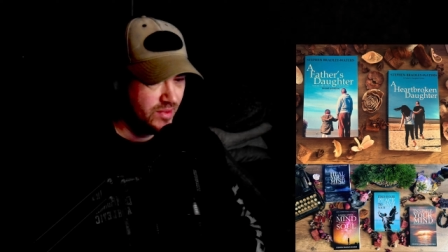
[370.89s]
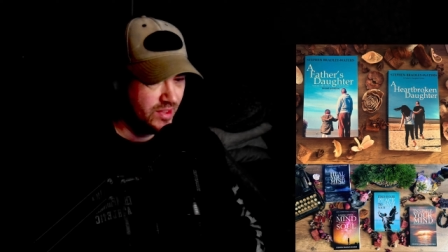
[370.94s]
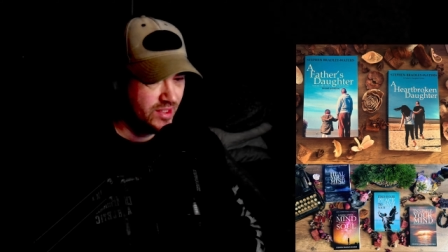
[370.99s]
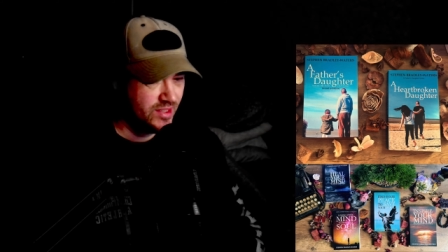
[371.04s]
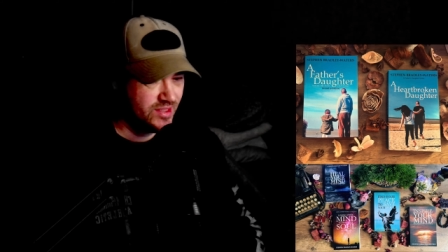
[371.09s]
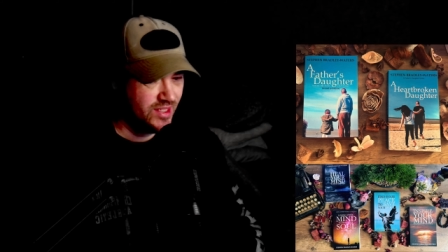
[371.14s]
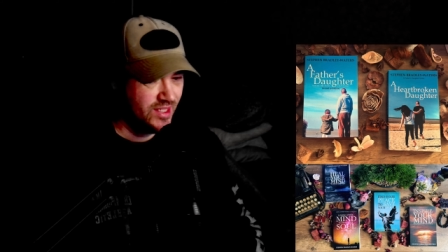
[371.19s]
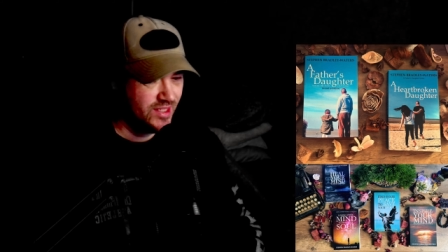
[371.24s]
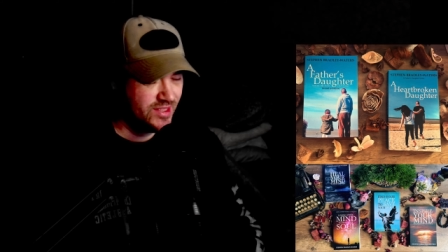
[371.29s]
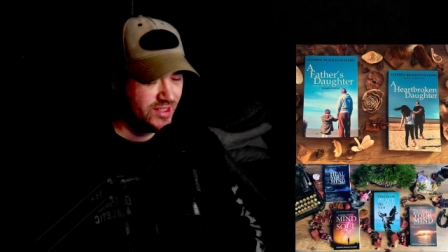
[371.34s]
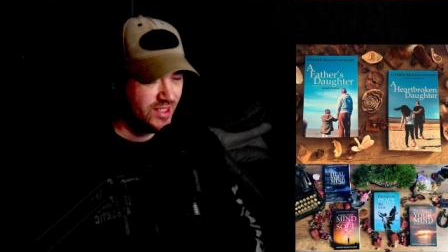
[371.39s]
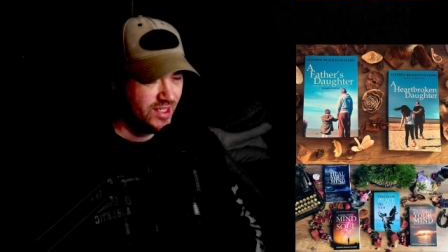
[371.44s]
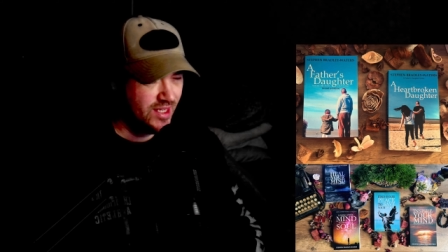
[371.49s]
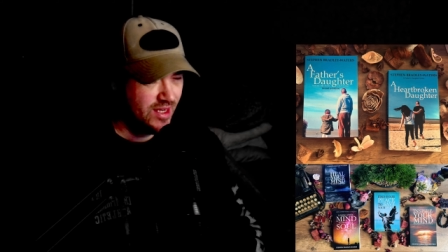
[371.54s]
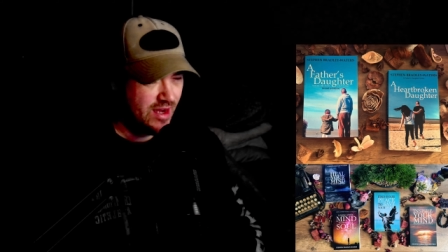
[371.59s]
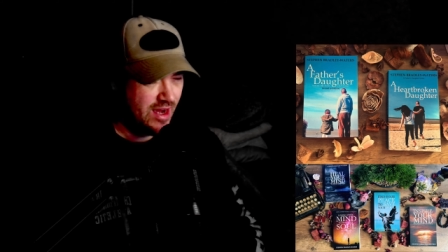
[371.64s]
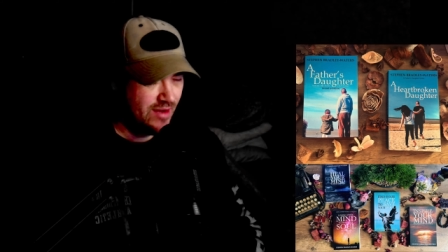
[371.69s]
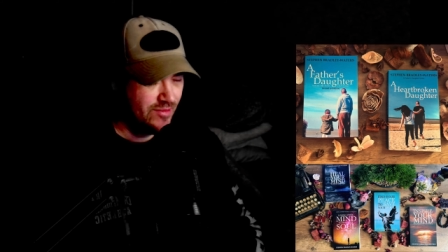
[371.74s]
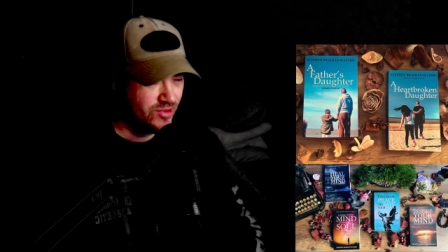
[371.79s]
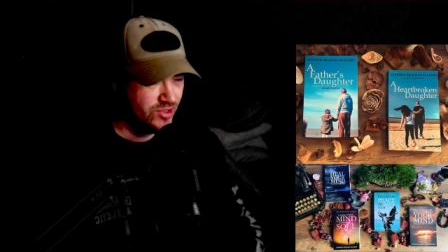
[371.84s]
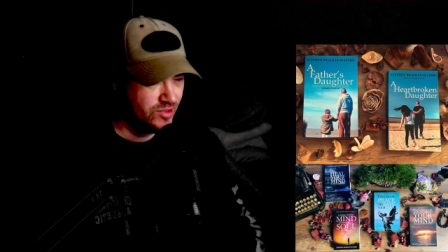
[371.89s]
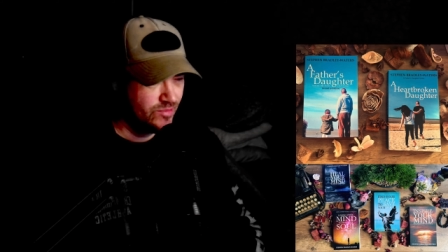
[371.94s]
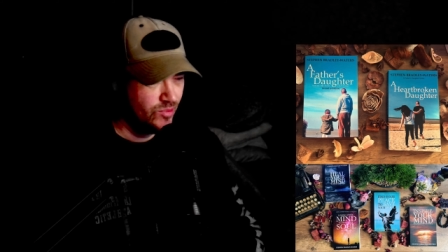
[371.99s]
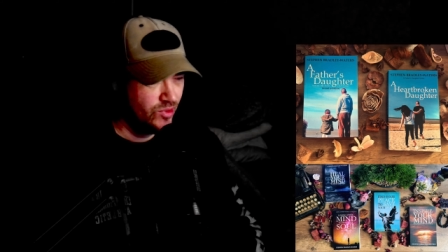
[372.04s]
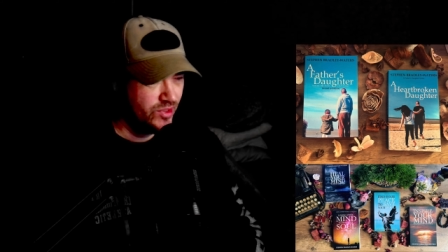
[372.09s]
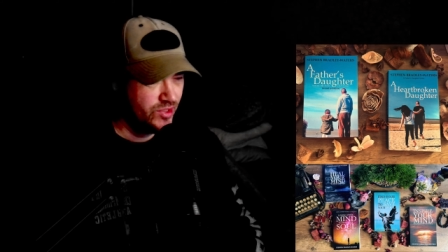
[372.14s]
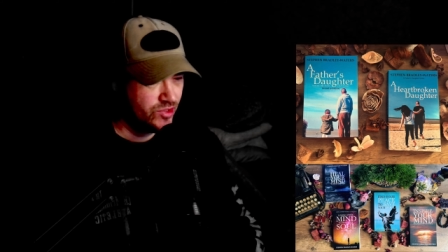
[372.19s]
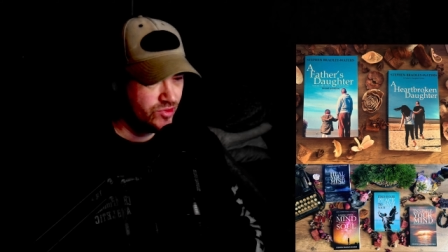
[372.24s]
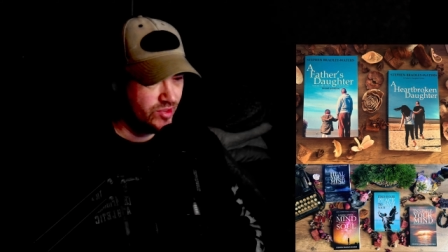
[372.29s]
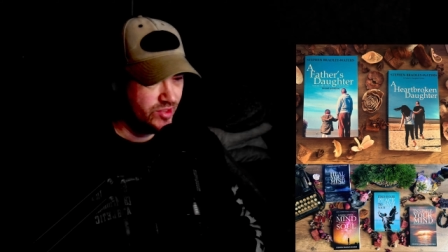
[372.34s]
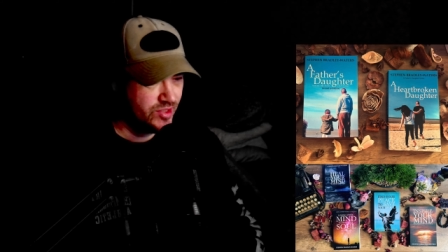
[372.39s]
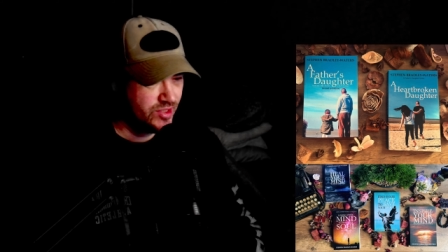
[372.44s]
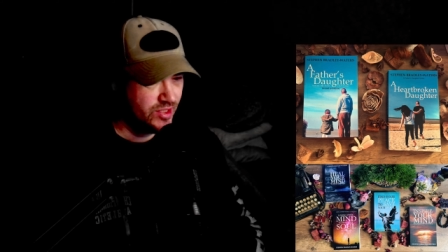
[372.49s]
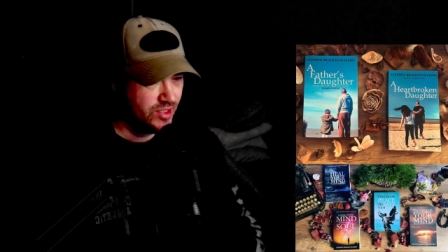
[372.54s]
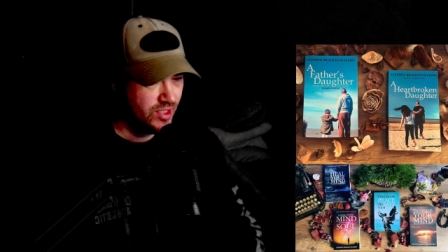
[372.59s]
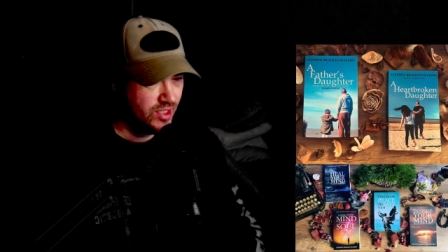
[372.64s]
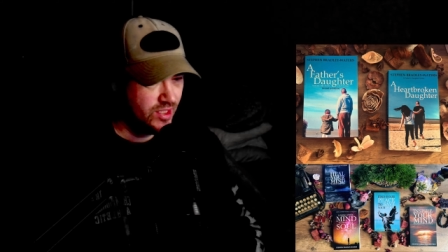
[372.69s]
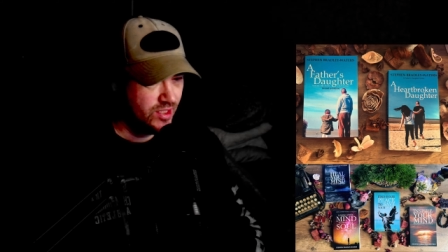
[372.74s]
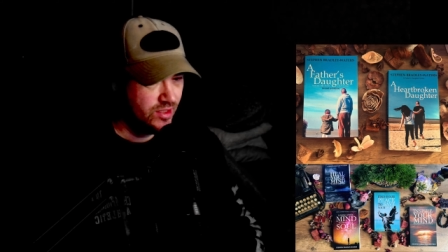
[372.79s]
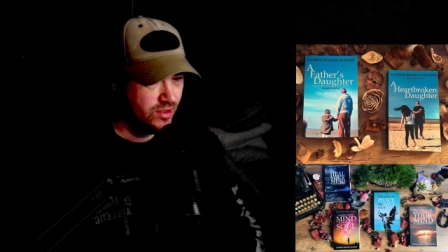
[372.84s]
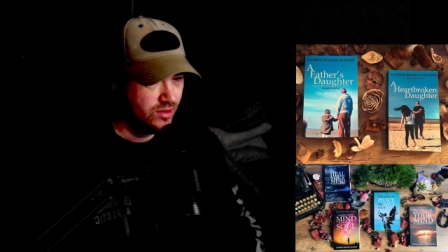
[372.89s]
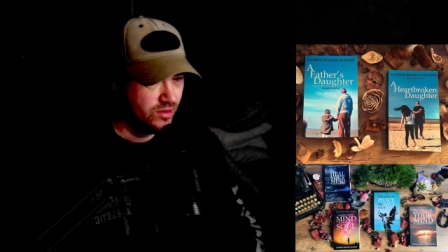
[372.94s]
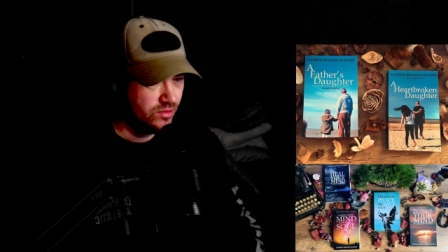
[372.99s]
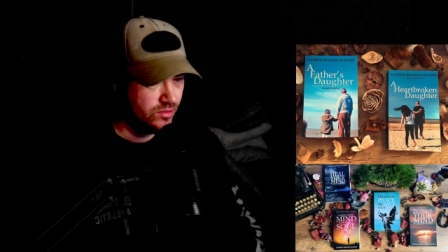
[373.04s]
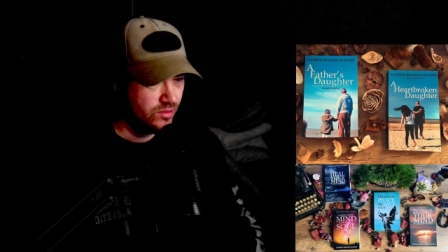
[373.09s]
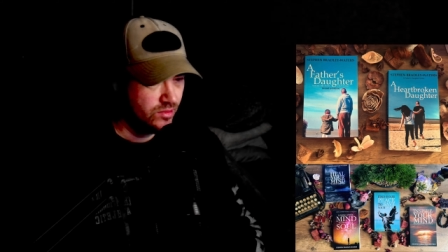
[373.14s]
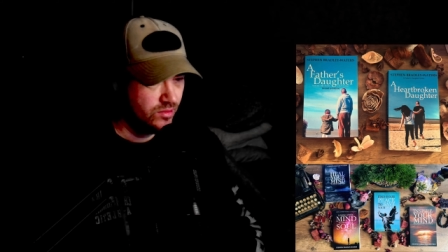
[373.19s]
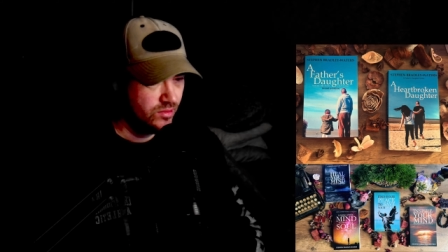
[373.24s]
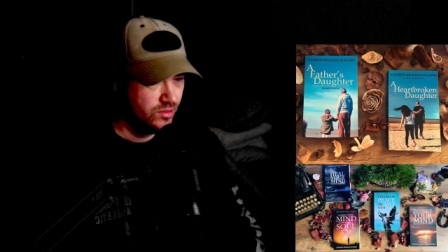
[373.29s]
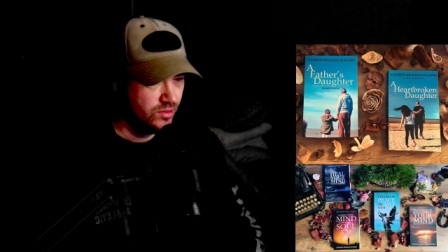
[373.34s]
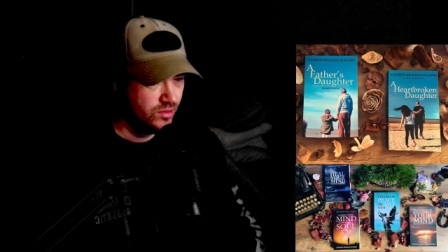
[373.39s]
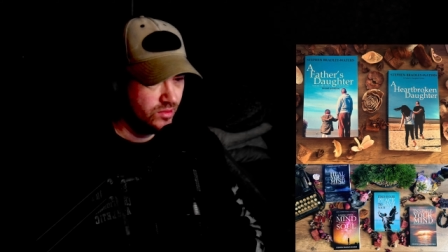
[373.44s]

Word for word: because, like I say, I, I'm just more interested in